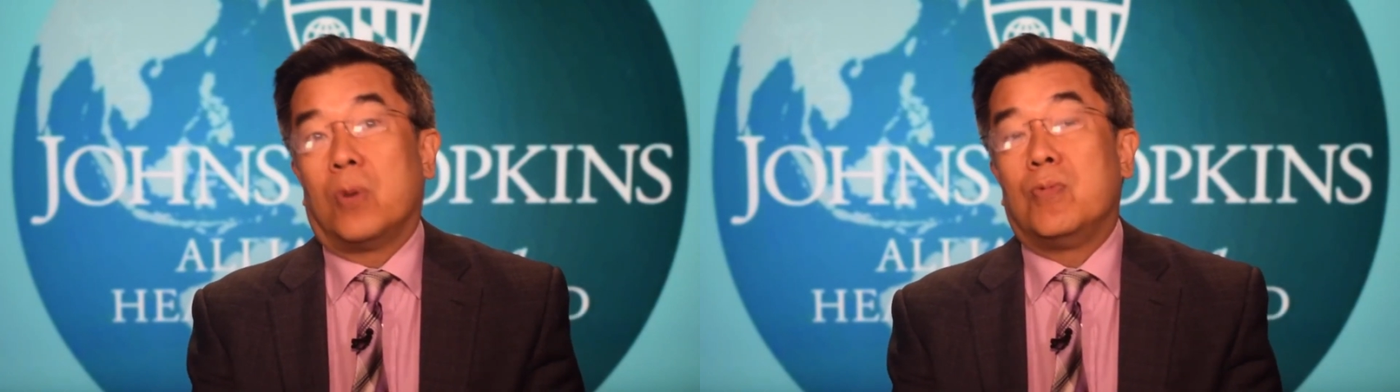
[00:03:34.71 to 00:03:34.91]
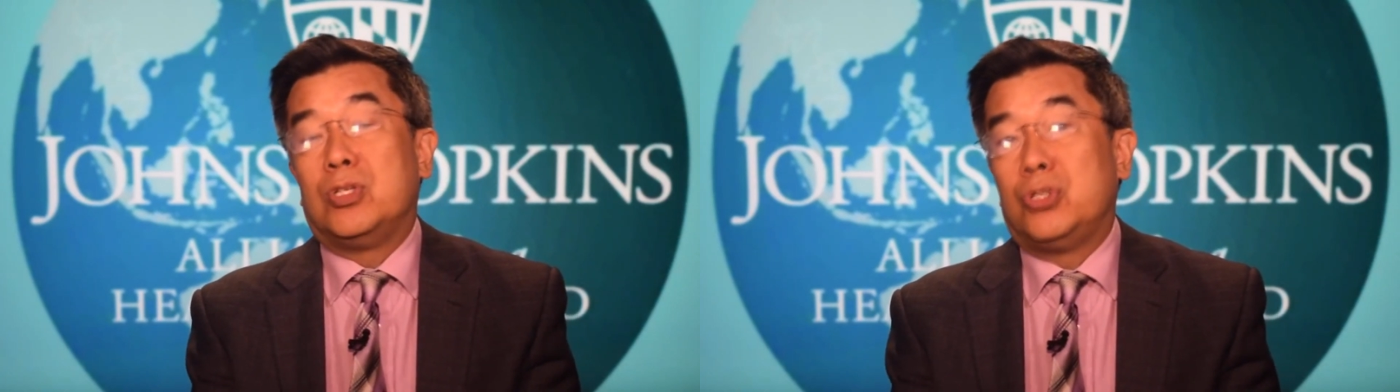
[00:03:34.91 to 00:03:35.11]

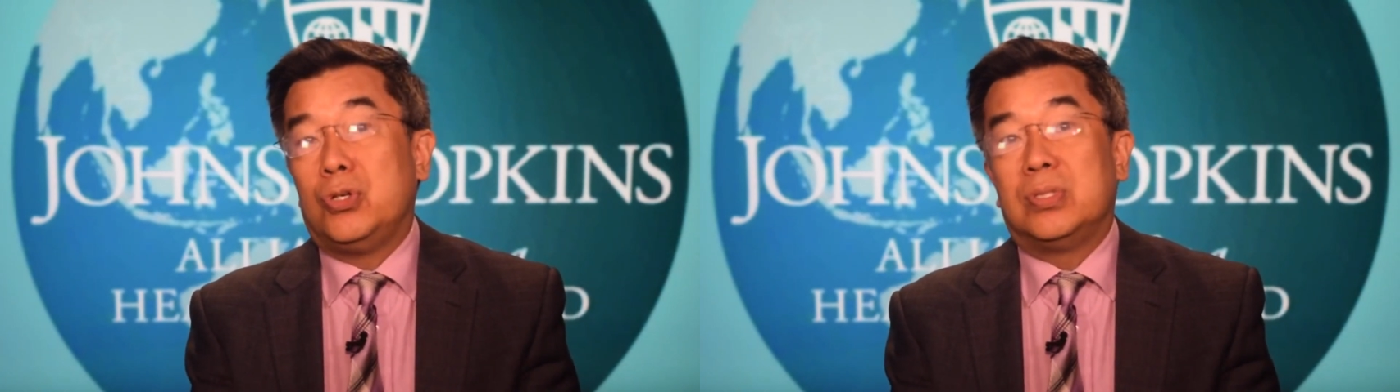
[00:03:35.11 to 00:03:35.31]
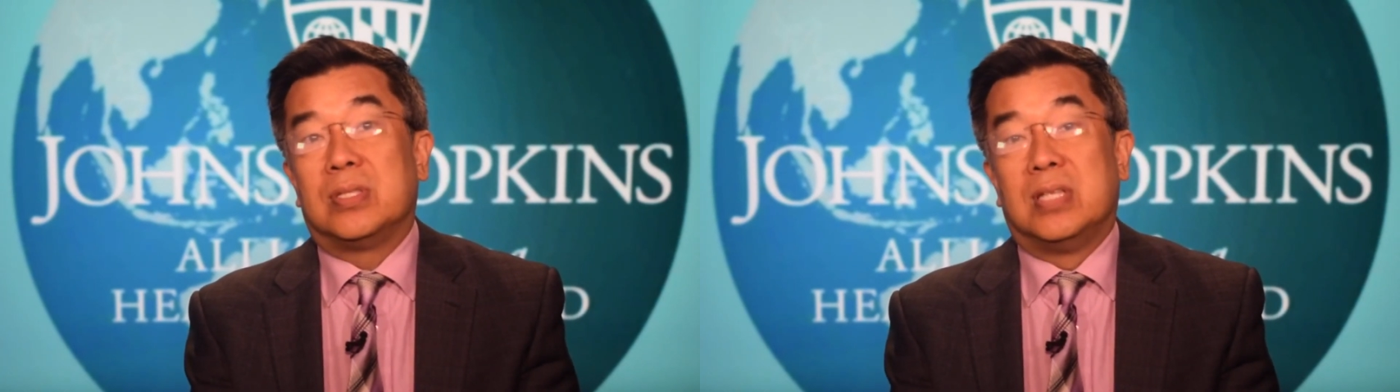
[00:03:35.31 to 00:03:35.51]

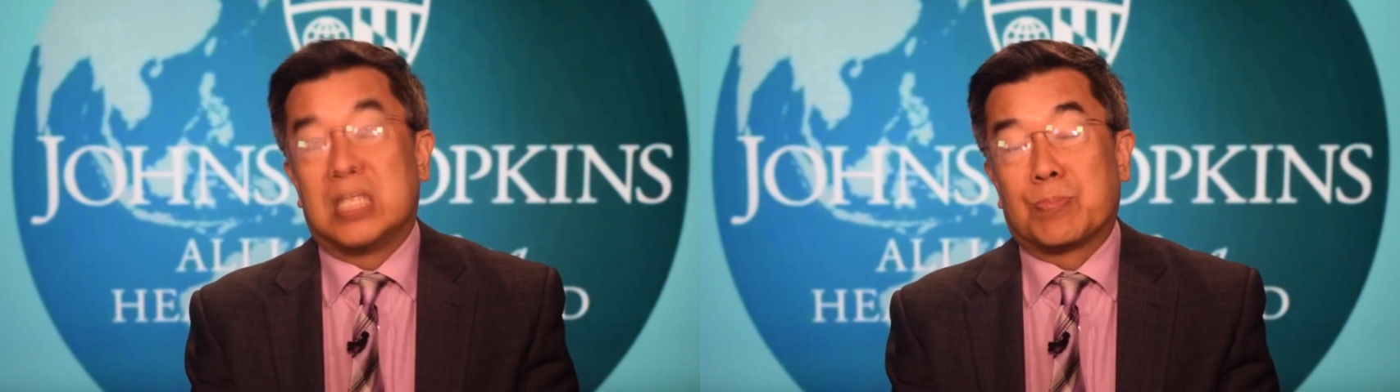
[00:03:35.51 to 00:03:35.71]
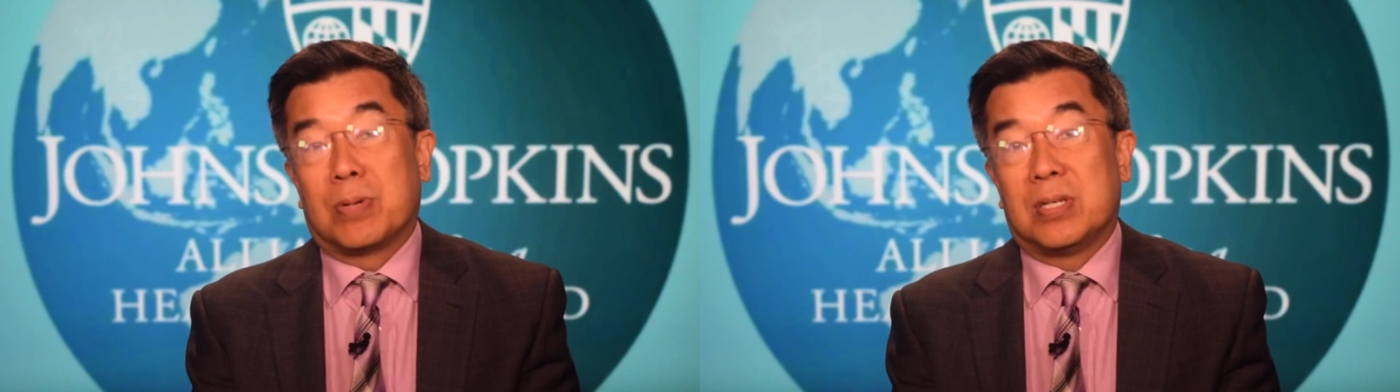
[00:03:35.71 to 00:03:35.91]
reduce the
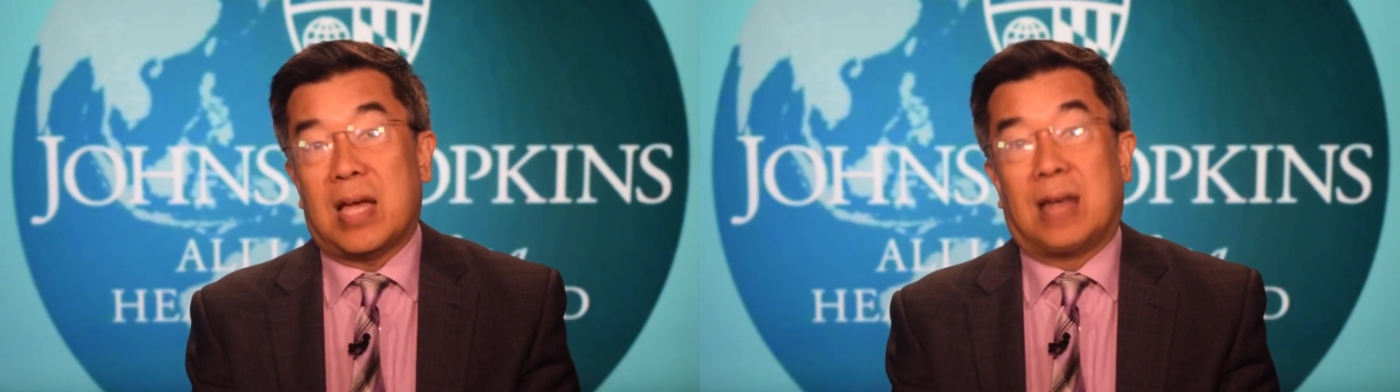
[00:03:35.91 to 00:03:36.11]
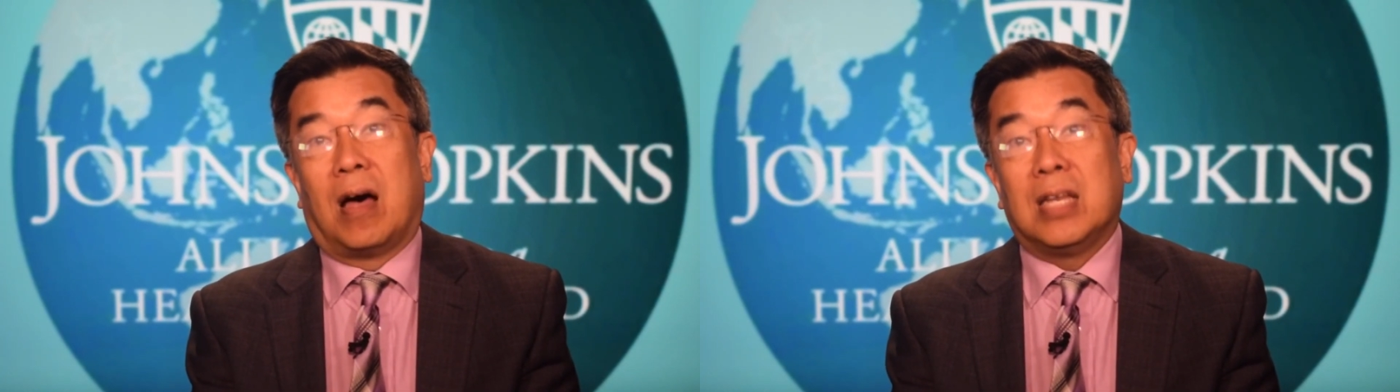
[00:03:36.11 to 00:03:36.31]
disparate
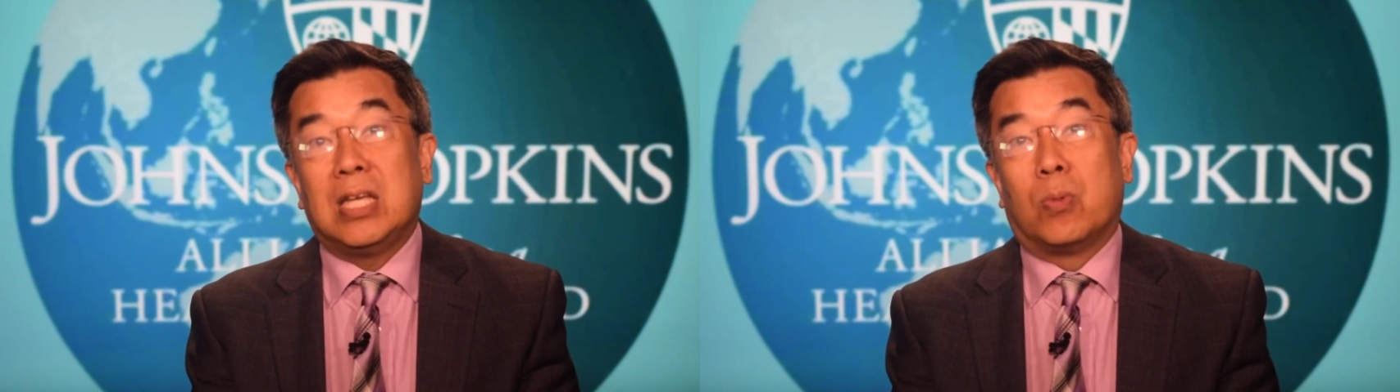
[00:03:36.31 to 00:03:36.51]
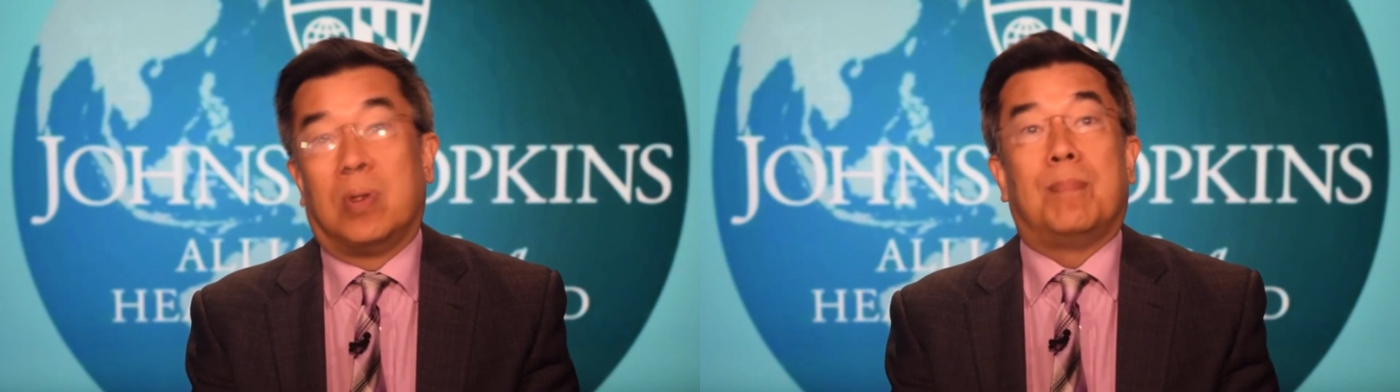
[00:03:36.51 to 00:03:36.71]
and
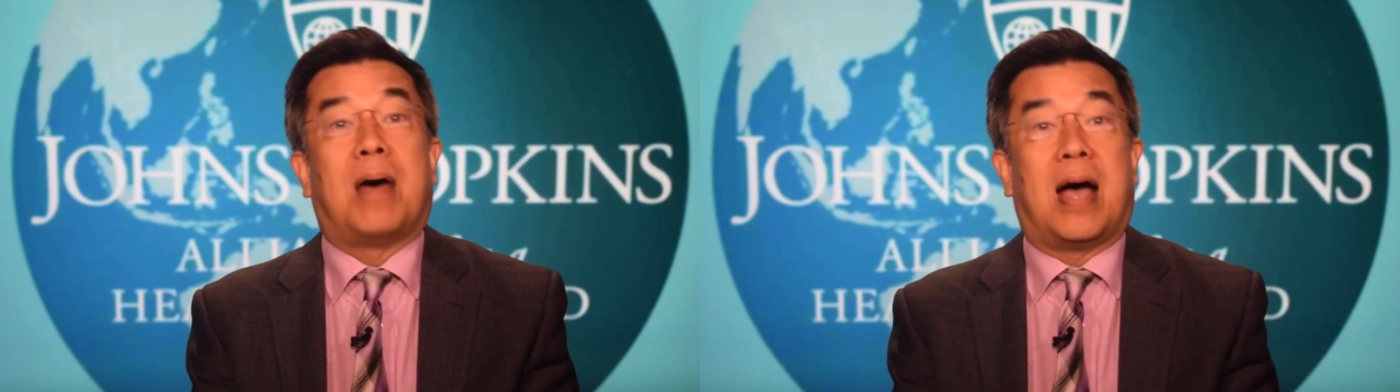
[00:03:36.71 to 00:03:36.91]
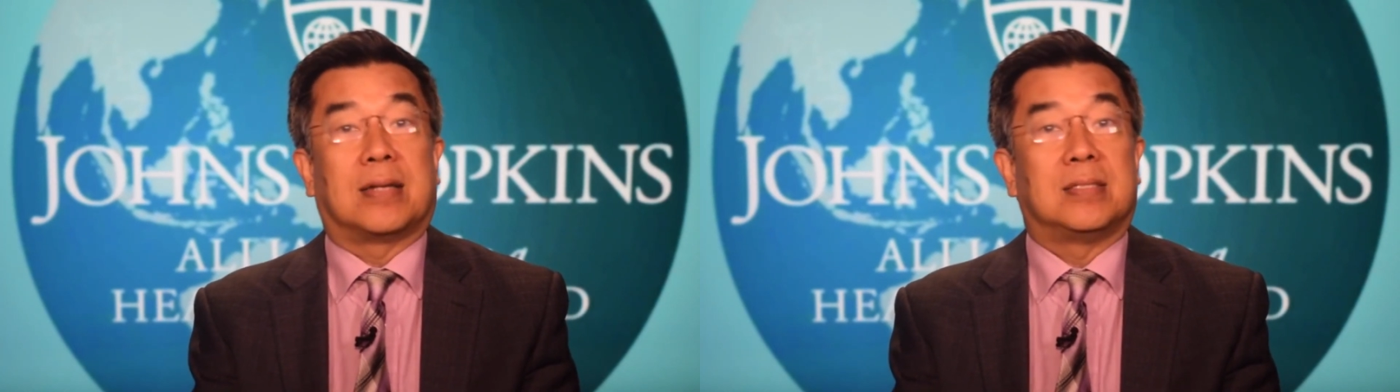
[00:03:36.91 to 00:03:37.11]
unequal
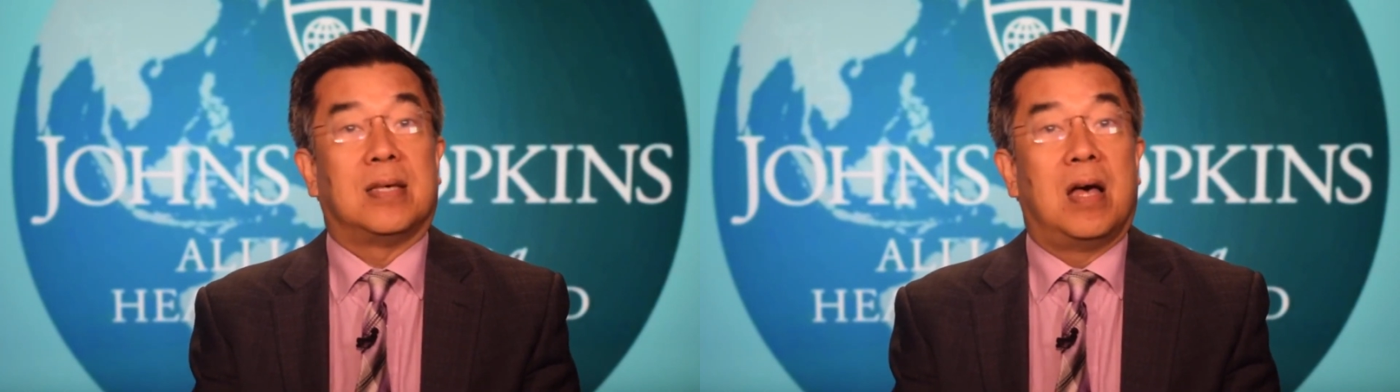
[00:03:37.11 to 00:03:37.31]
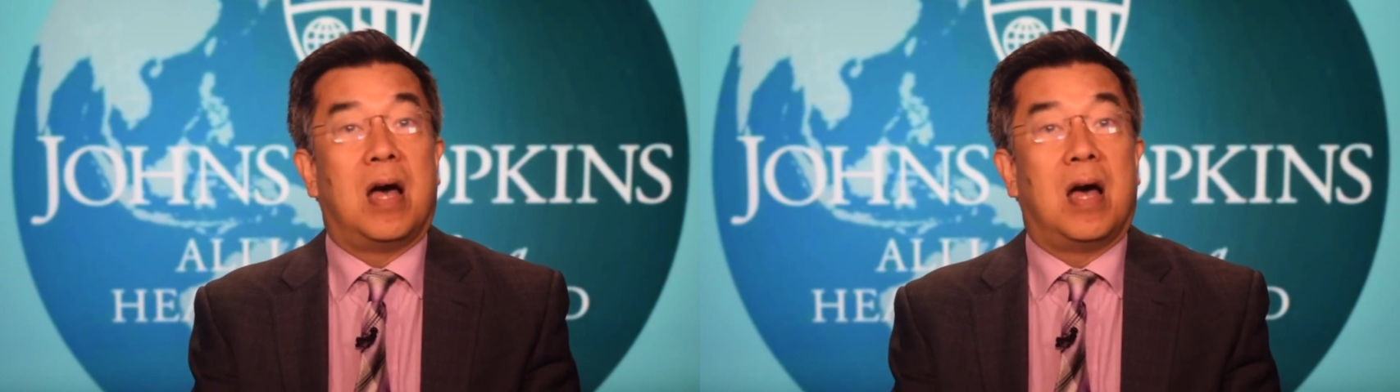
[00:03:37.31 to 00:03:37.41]
impacts